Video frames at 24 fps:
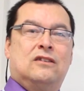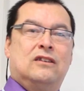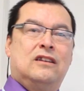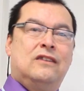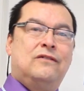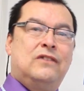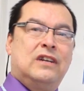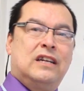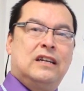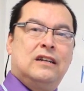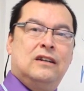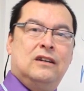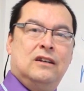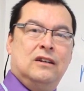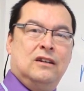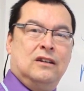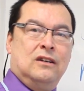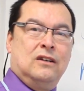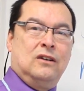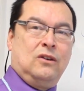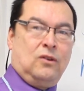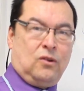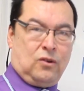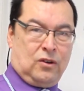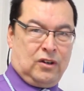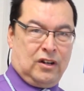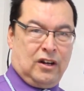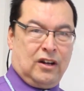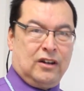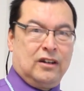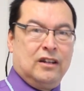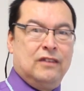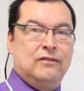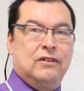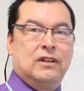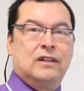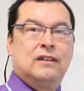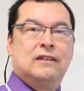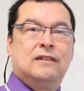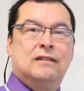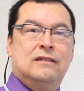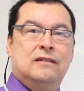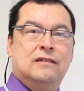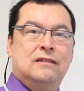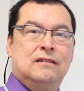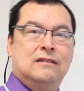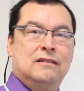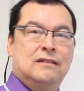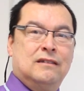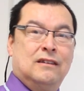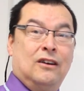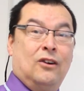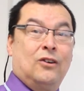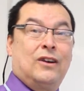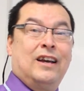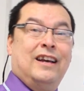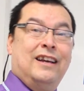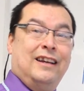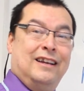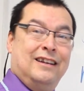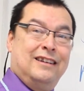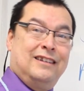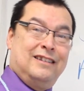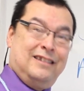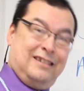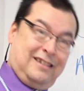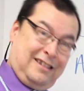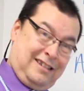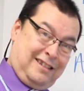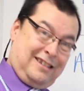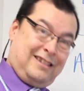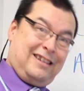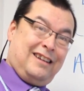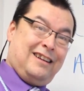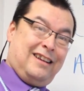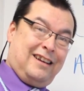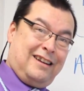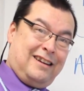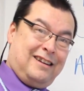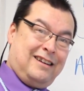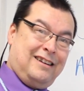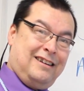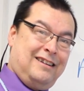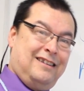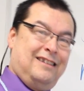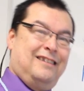living or non-living. Okay? See you later.